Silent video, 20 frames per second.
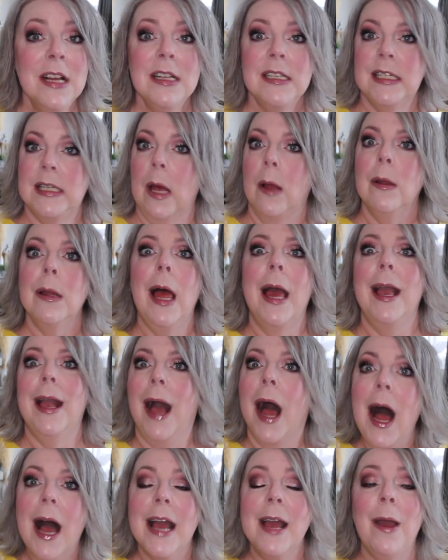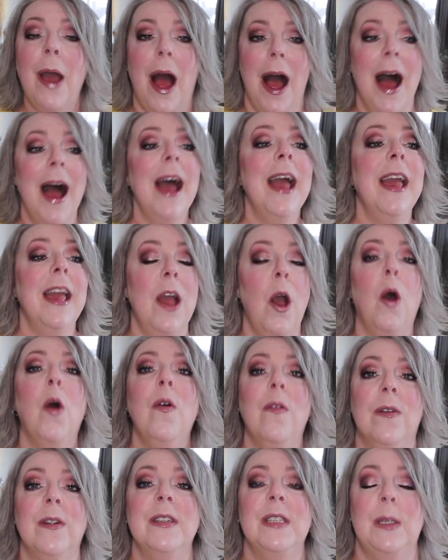So like I, I
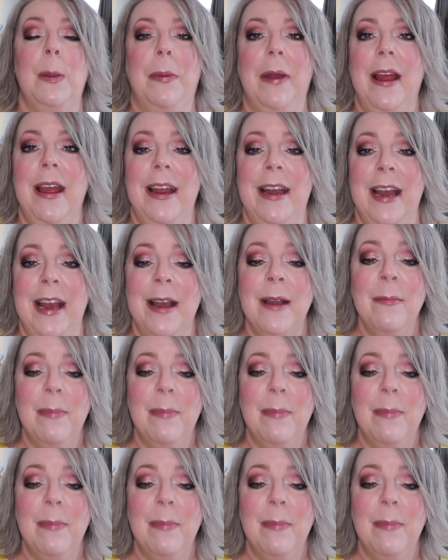oversprayed it